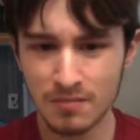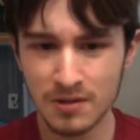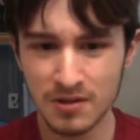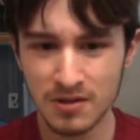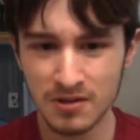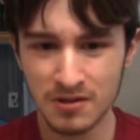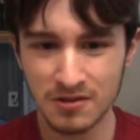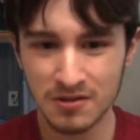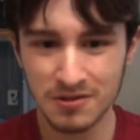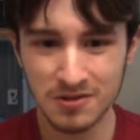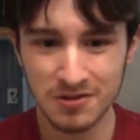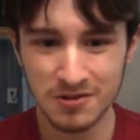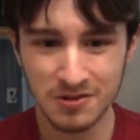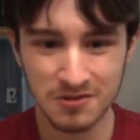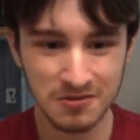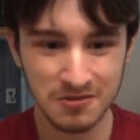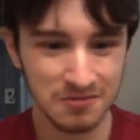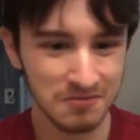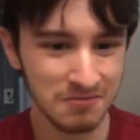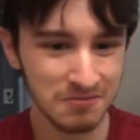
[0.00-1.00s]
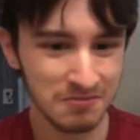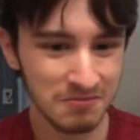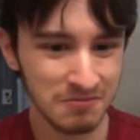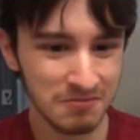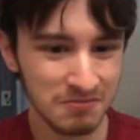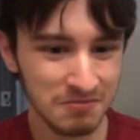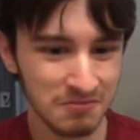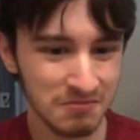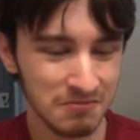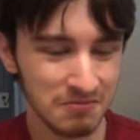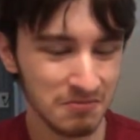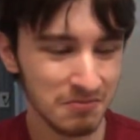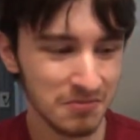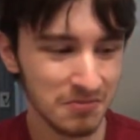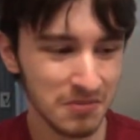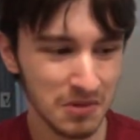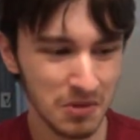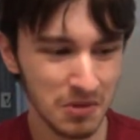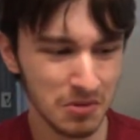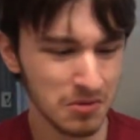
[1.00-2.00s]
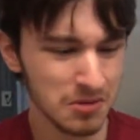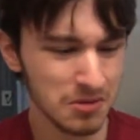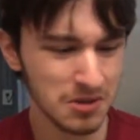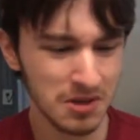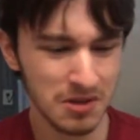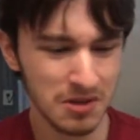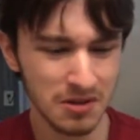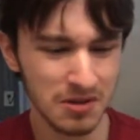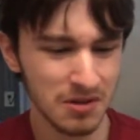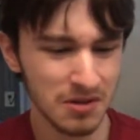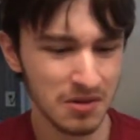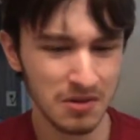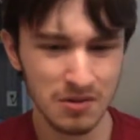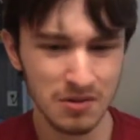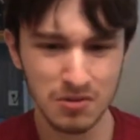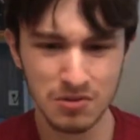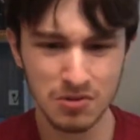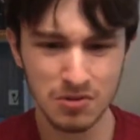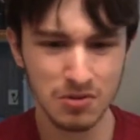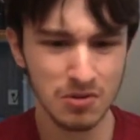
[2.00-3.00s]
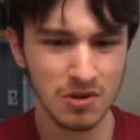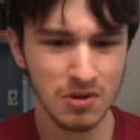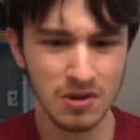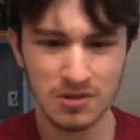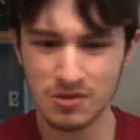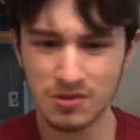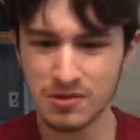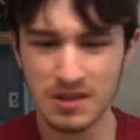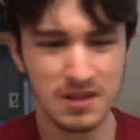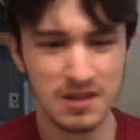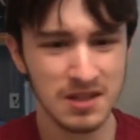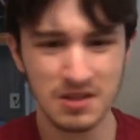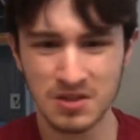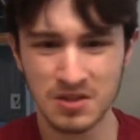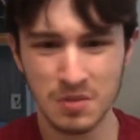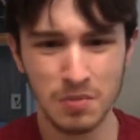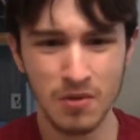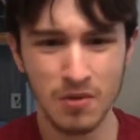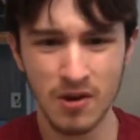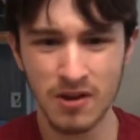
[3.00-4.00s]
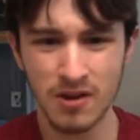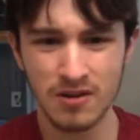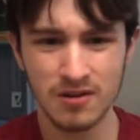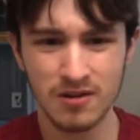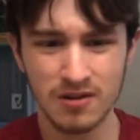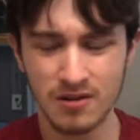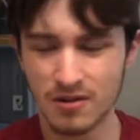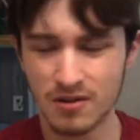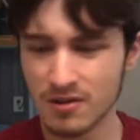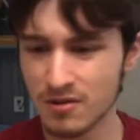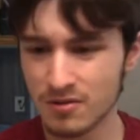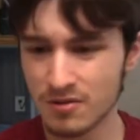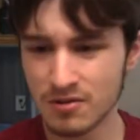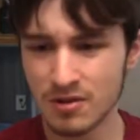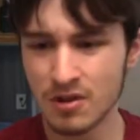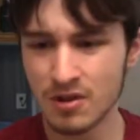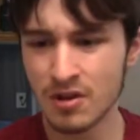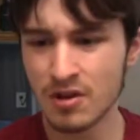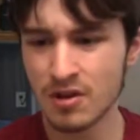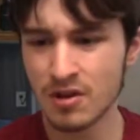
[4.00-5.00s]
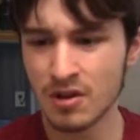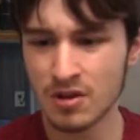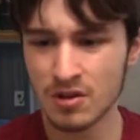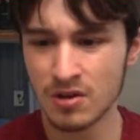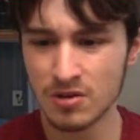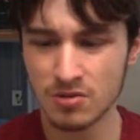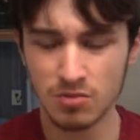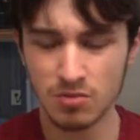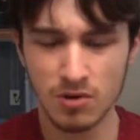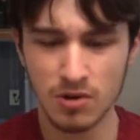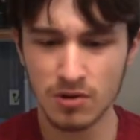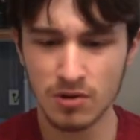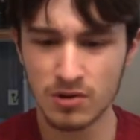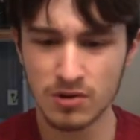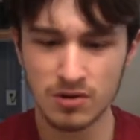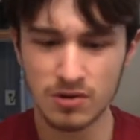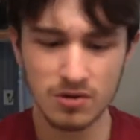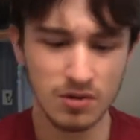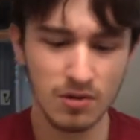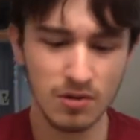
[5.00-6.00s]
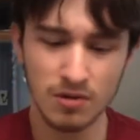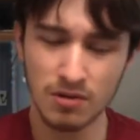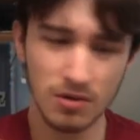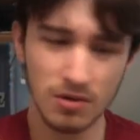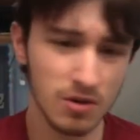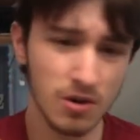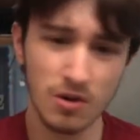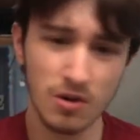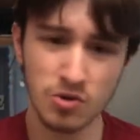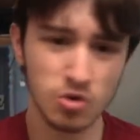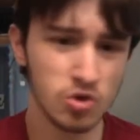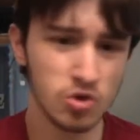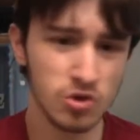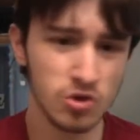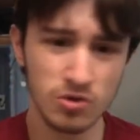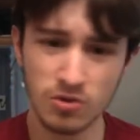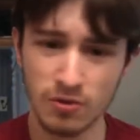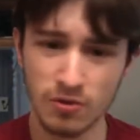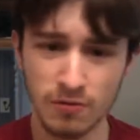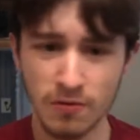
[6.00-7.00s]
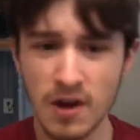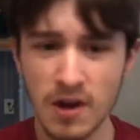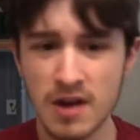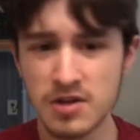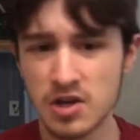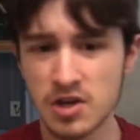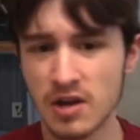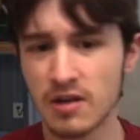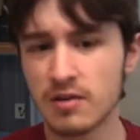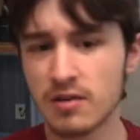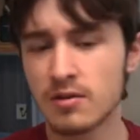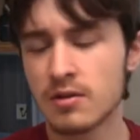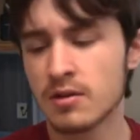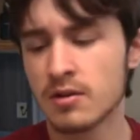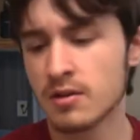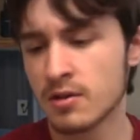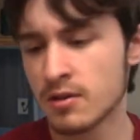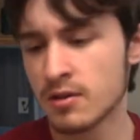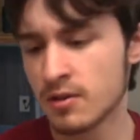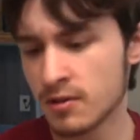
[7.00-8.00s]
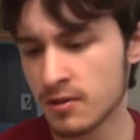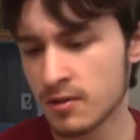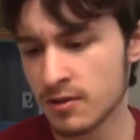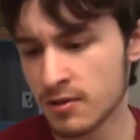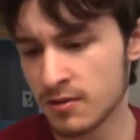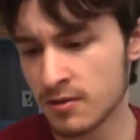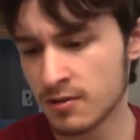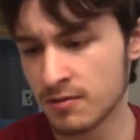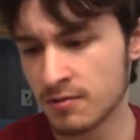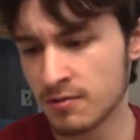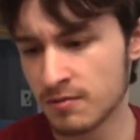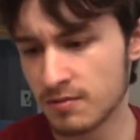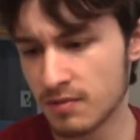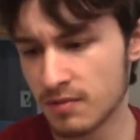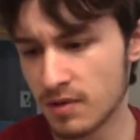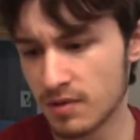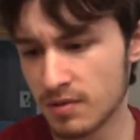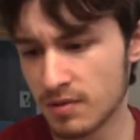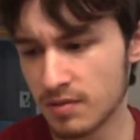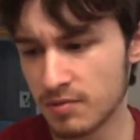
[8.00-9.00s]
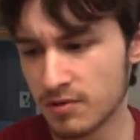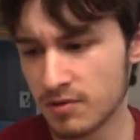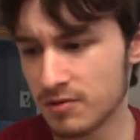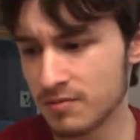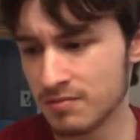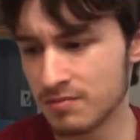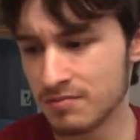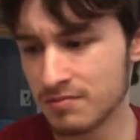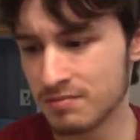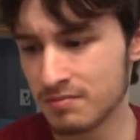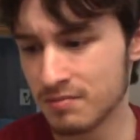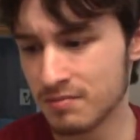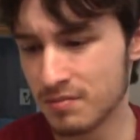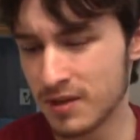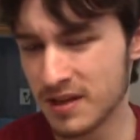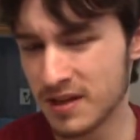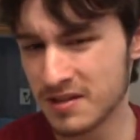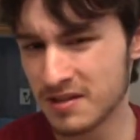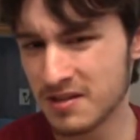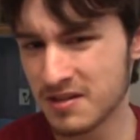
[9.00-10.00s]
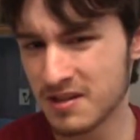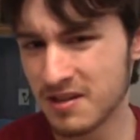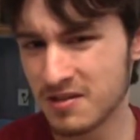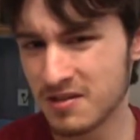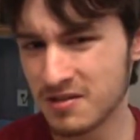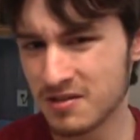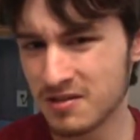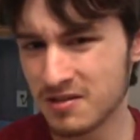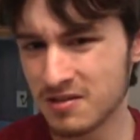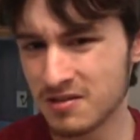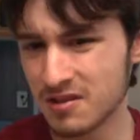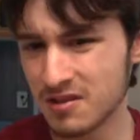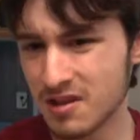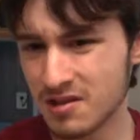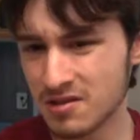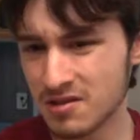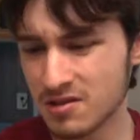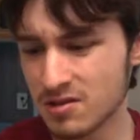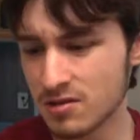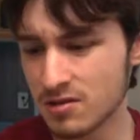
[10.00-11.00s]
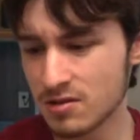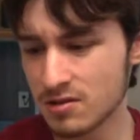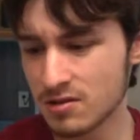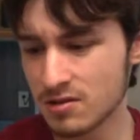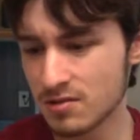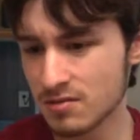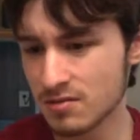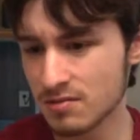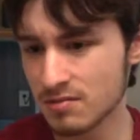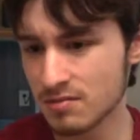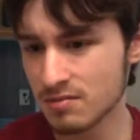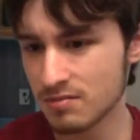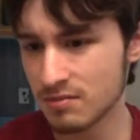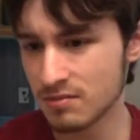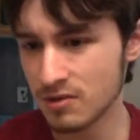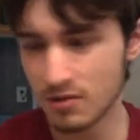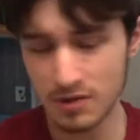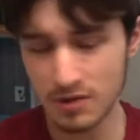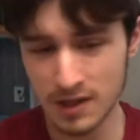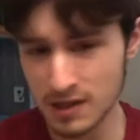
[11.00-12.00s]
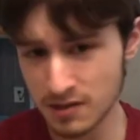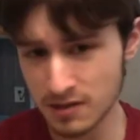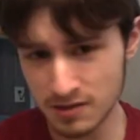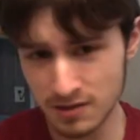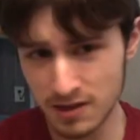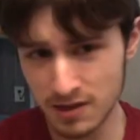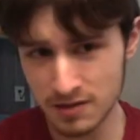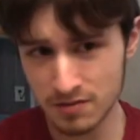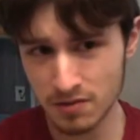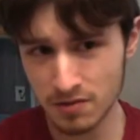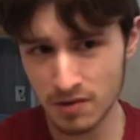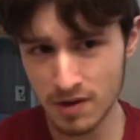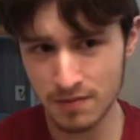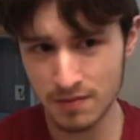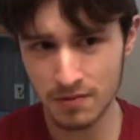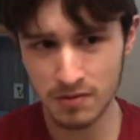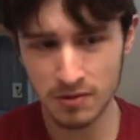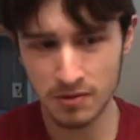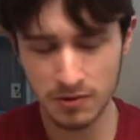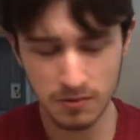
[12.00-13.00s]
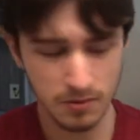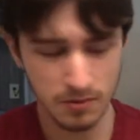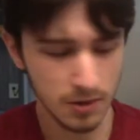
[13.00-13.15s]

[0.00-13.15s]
Because those old consoles, they tend to break, and as well as the cartridges, they're fragile. I mean, plastic casing, that's that doesn't last forever.